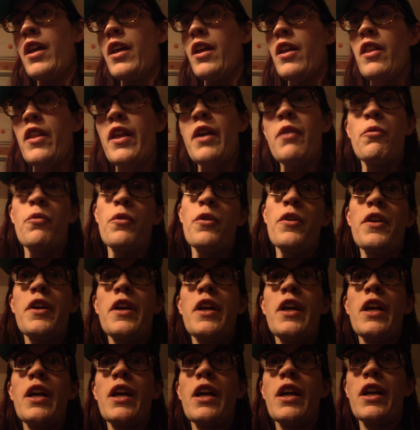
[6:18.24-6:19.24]
they
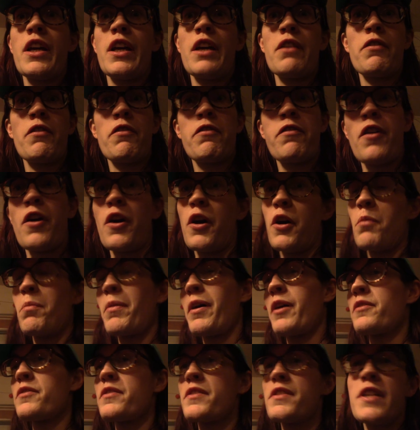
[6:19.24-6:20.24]
really give a fuck
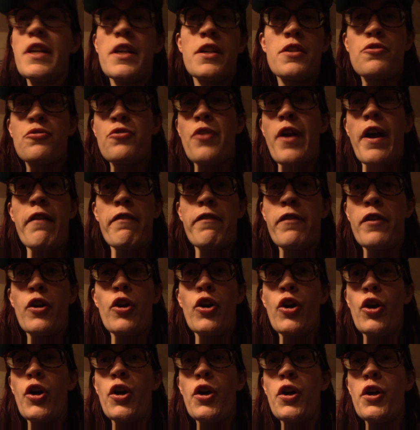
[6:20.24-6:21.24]
about sex
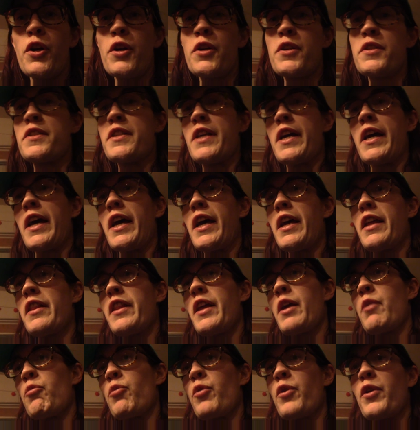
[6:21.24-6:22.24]
traffickers, and
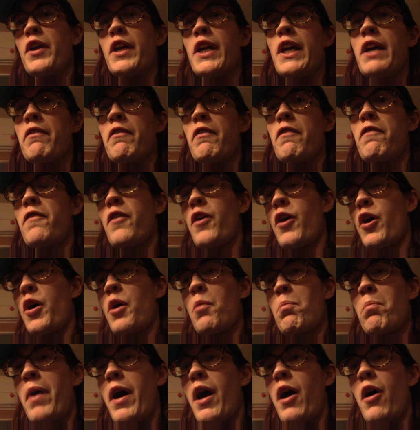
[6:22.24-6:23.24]
they really give a fuck
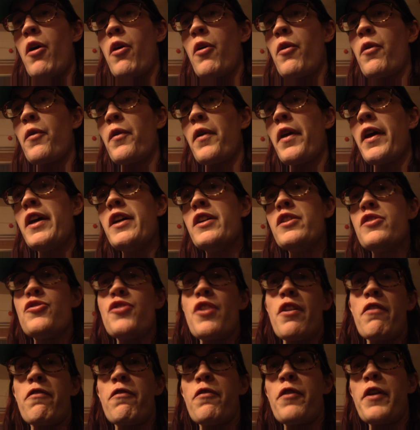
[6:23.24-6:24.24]
about
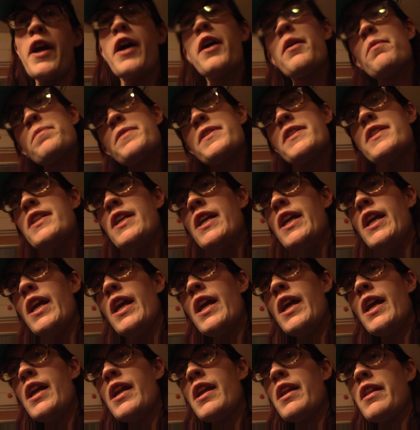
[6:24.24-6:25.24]
Jeffrey
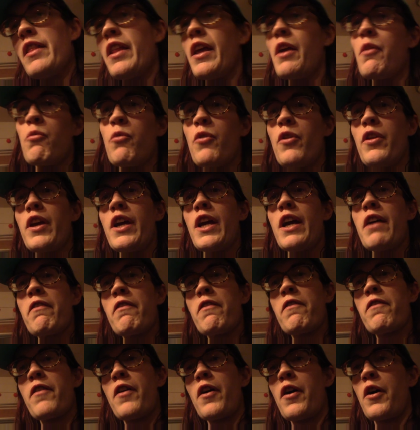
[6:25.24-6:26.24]
Epstein, and they really give a
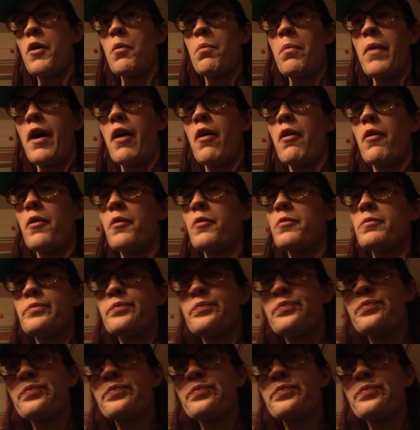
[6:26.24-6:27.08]
fuck about